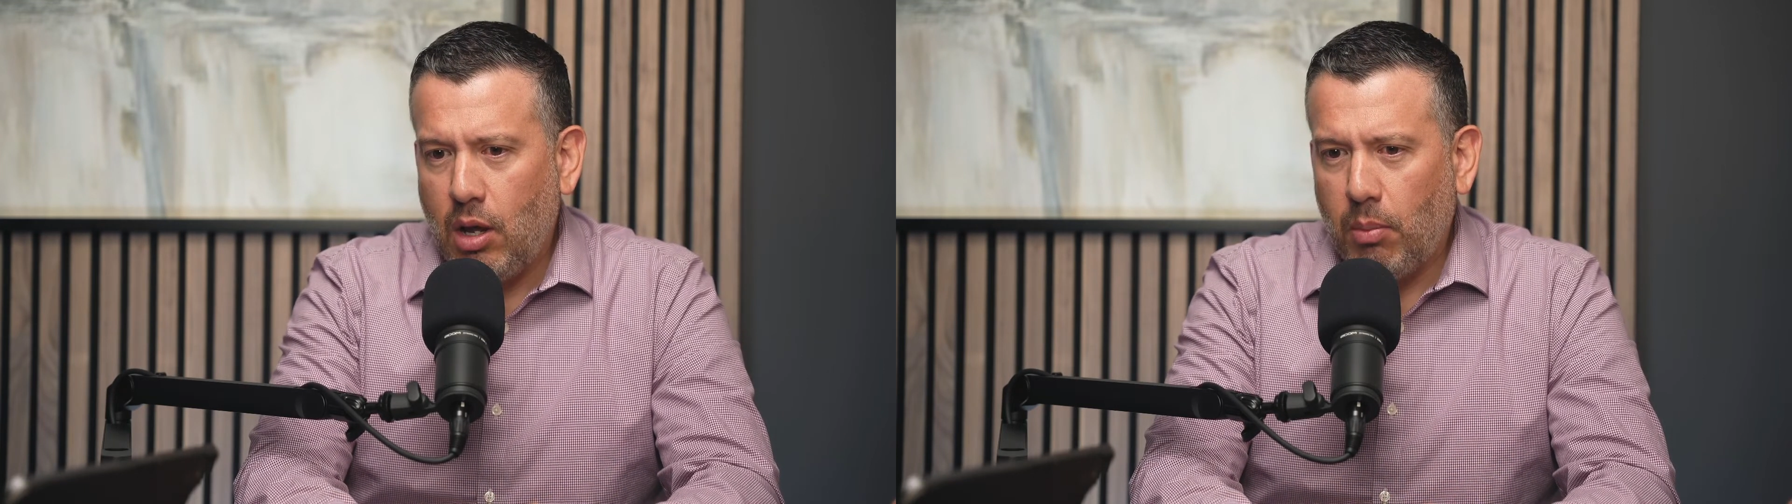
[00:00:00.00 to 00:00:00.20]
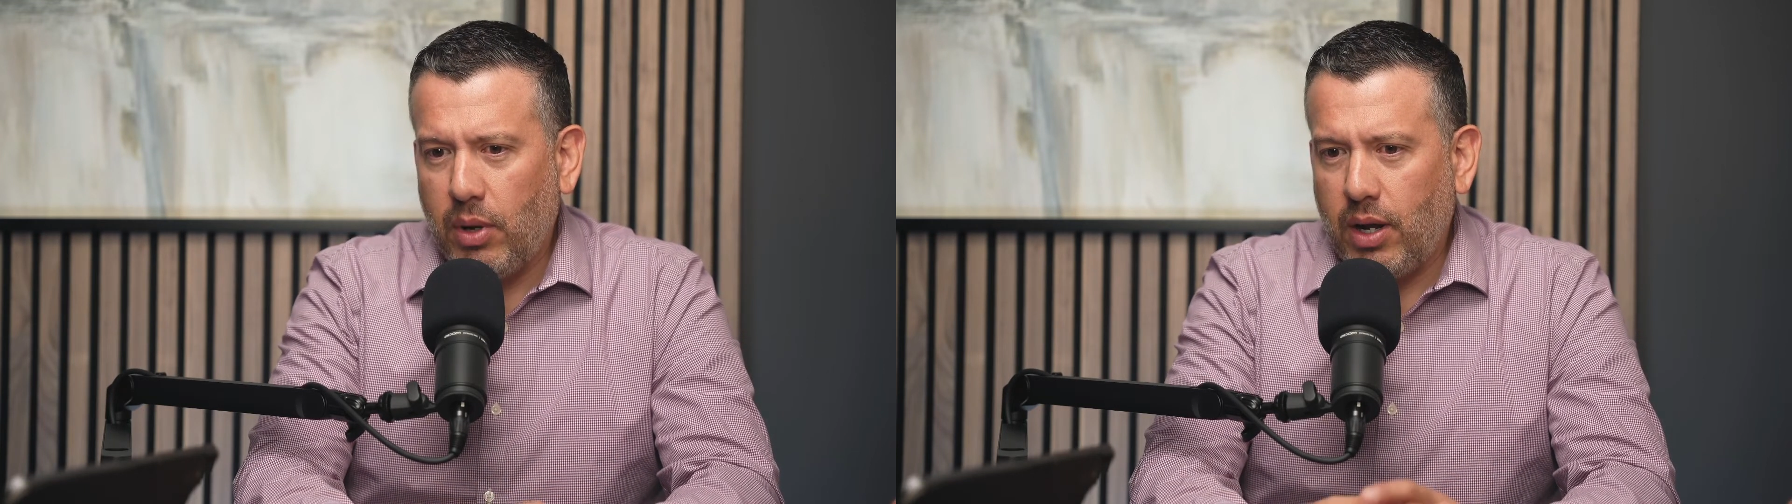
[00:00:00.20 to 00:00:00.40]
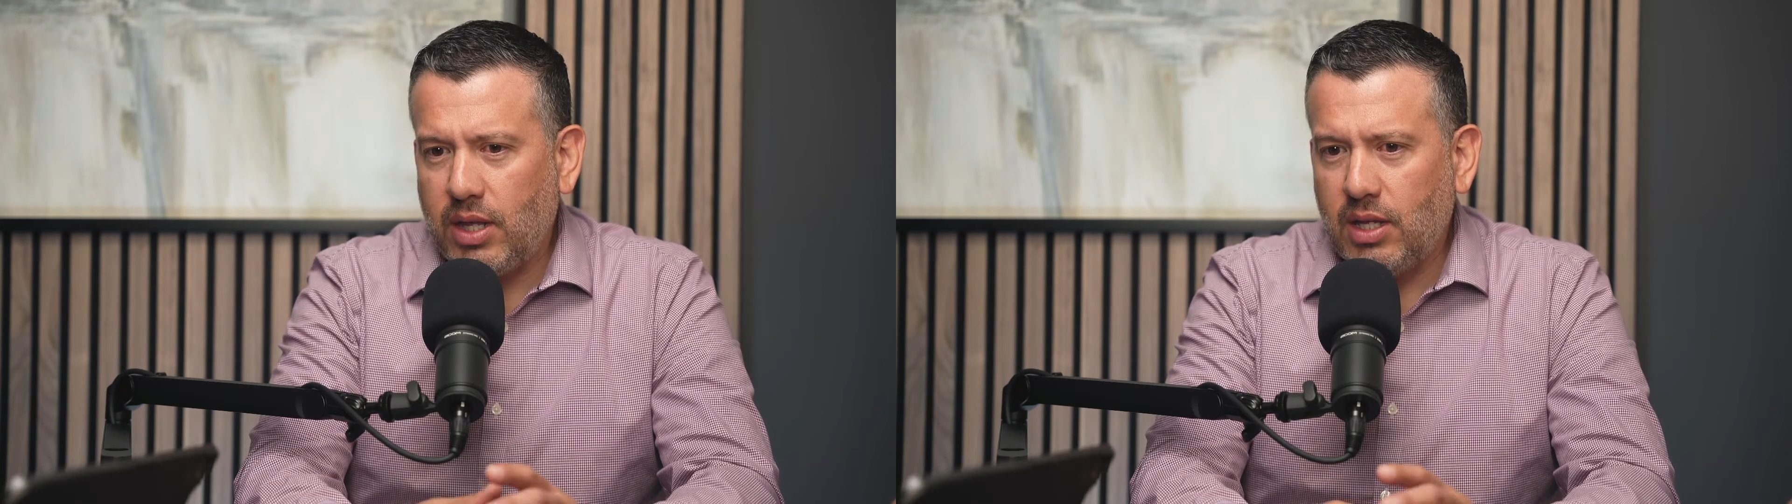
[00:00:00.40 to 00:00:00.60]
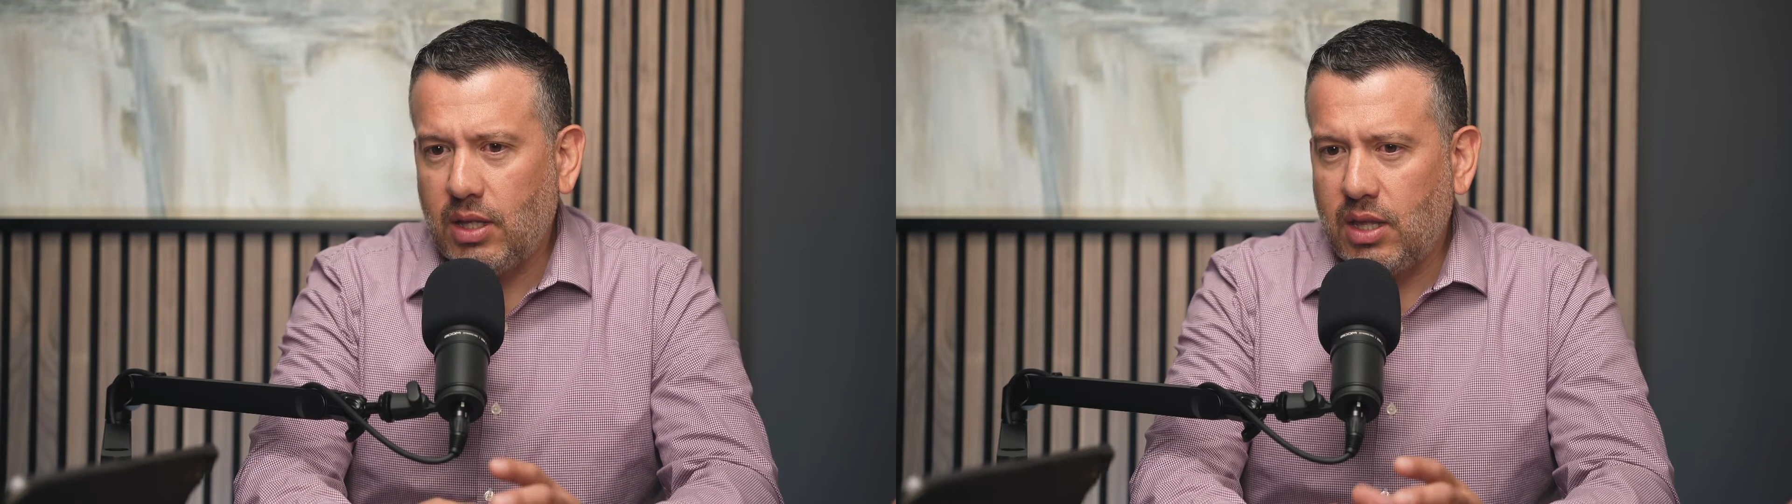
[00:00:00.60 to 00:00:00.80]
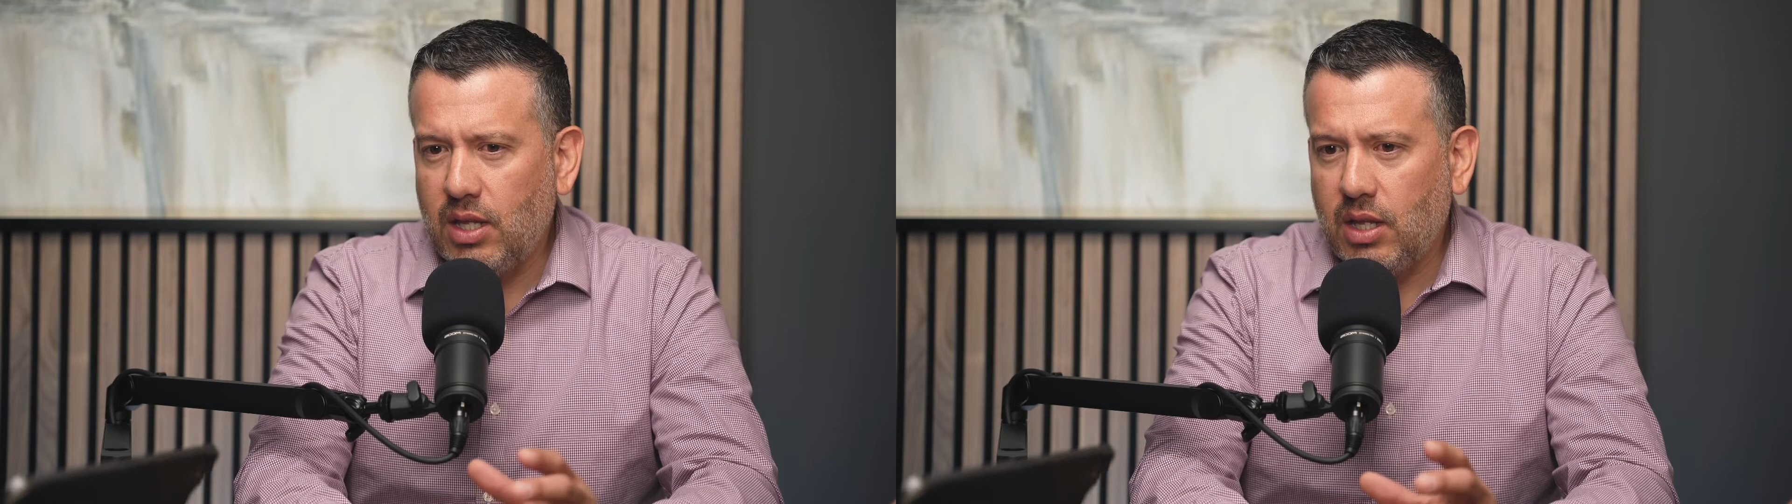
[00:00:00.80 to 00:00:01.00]
But I think
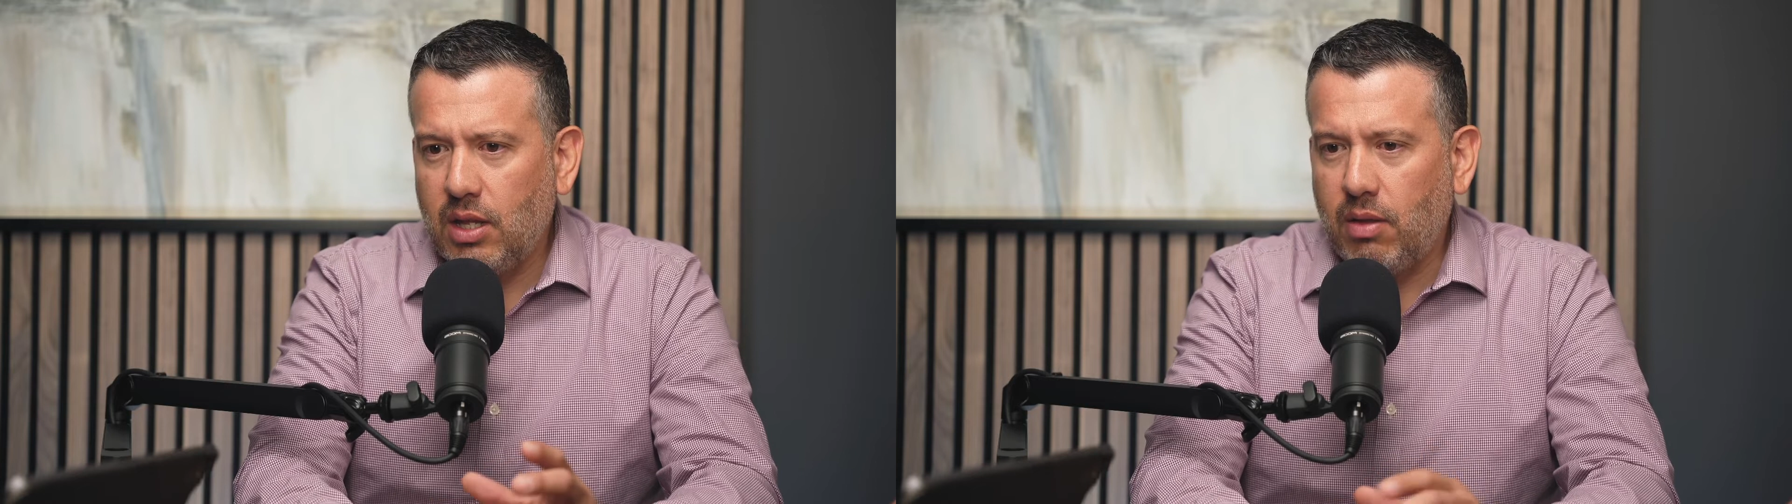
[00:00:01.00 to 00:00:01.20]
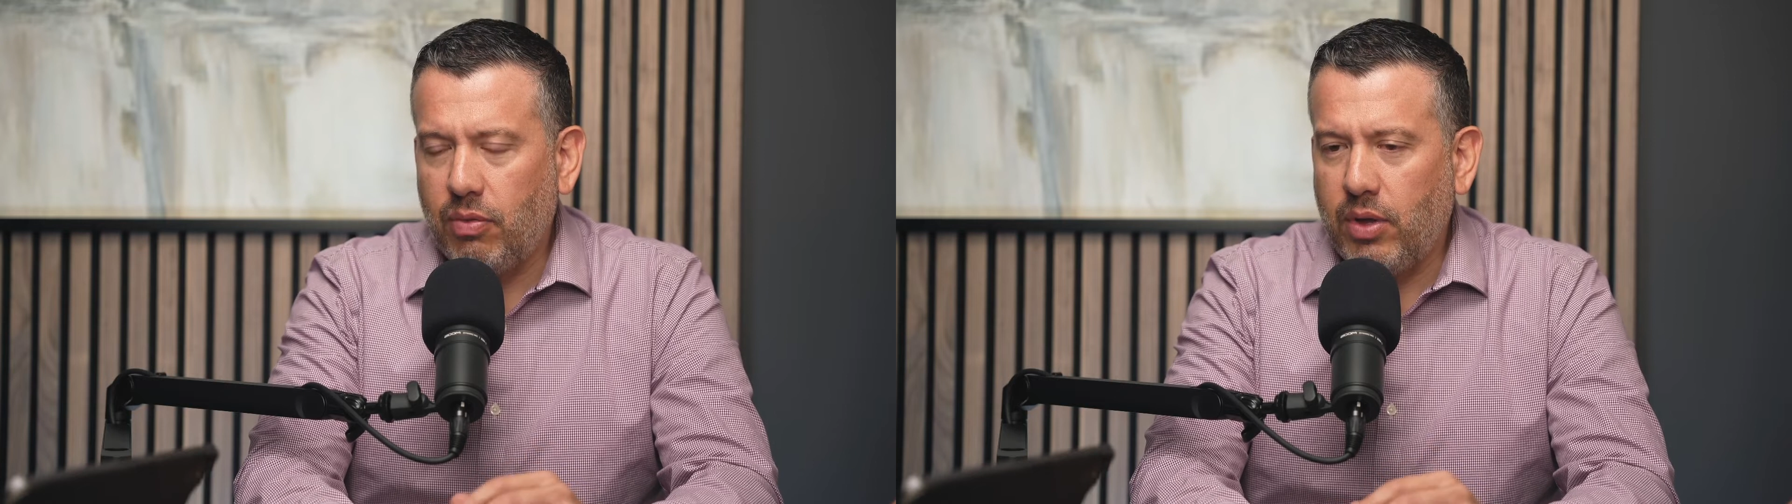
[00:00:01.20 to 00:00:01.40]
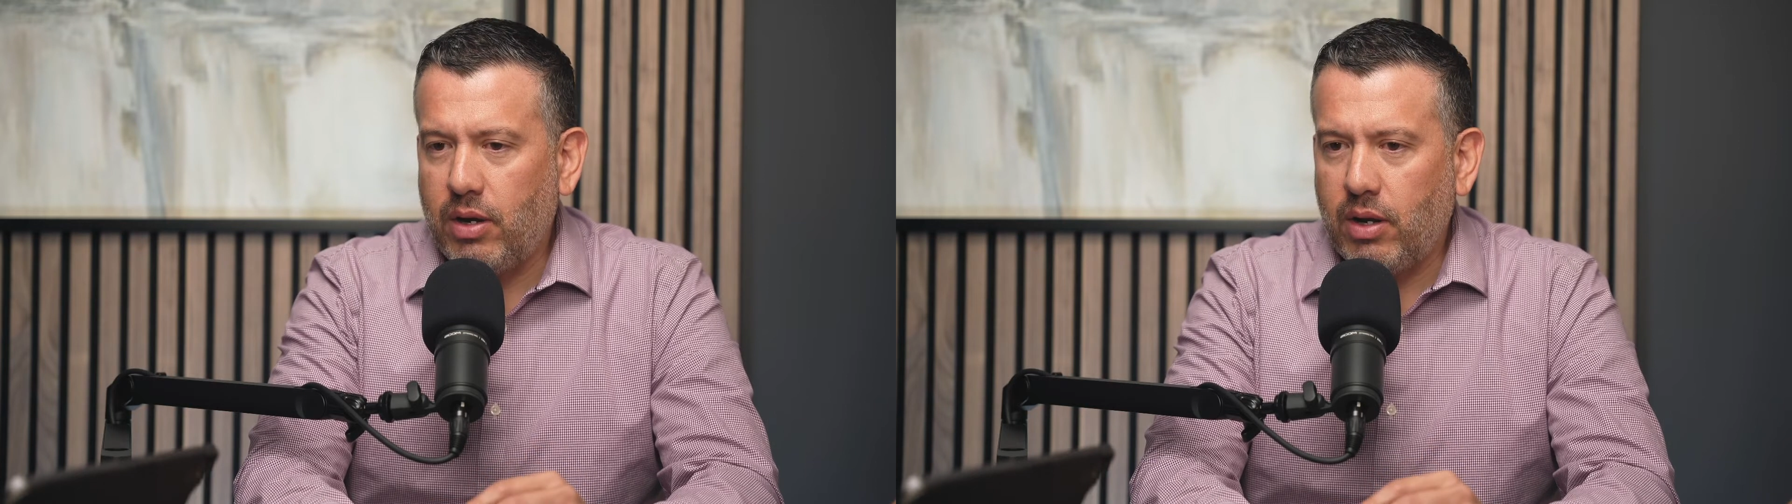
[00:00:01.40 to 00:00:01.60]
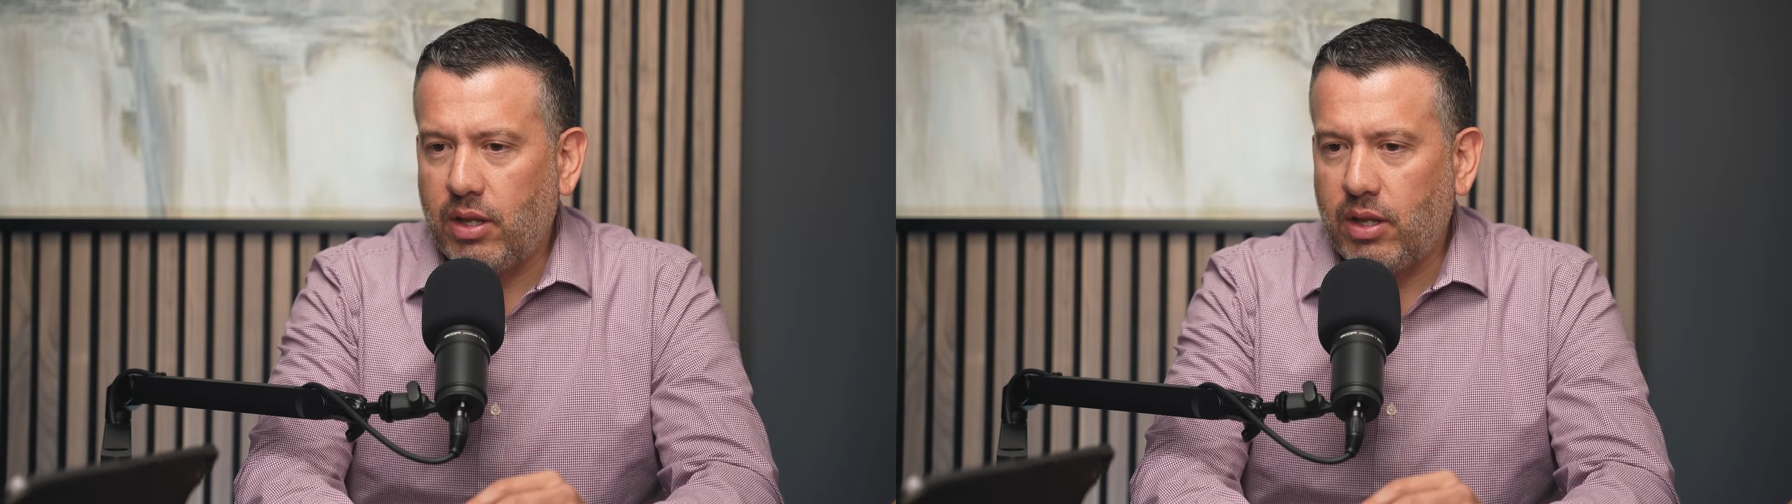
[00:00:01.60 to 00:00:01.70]
the thing that